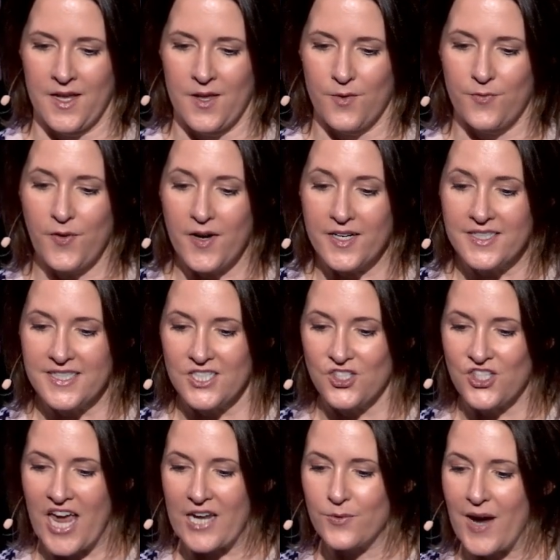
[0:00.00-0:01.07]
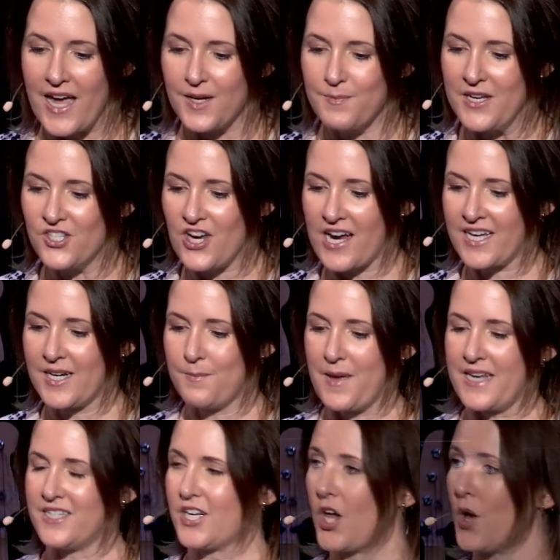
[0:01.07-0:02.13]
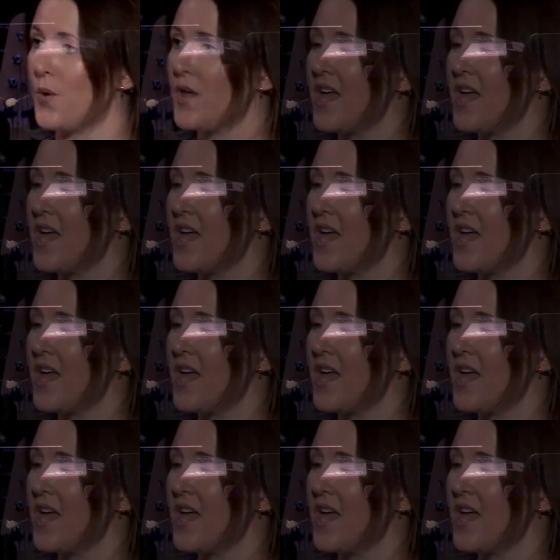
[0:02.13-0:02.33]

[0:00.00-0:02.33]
First, Shadrach, Meshach, and Abednego,